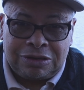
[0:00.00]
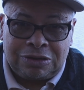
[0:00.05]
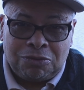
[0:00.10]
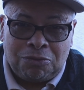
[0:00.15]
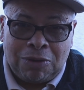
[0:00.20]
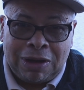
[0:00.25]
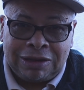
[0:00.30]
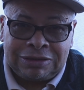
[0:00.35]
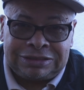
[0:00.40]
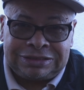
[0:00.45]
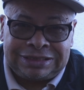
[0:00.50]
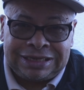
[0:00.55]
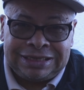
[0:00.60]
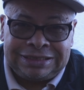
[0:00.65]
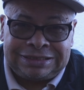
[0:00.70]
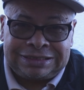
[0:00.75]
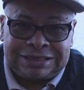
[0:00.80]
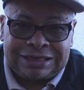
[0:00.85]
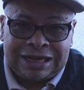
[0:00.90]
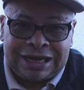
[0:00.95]
while
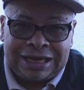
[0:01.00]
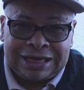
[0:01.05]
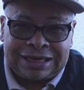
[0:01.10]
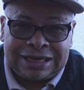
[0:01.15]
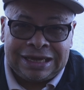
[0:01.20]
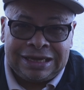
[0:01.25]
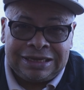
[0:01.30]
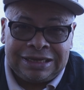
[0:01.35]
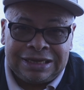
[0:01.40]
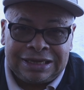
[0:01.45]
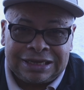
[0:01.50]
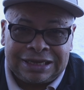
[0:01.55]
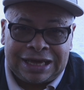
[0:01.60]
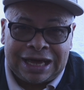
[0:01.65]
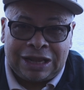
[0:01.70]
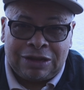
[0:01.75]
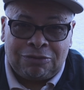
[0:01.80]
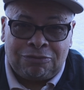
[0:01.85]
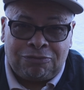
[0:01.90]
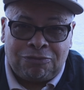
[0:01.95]
states like
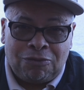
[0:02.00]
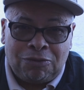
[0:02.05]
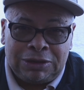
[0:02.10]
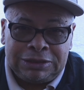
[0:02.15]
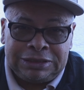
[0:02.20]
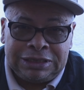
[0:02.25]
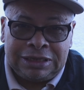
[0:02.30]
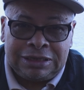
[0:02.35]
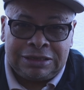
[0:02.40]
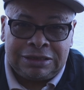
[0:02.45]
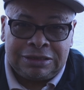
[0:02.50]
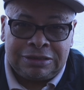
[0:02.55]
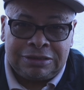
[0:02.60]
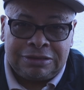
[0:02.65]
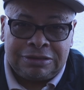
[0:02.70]
California,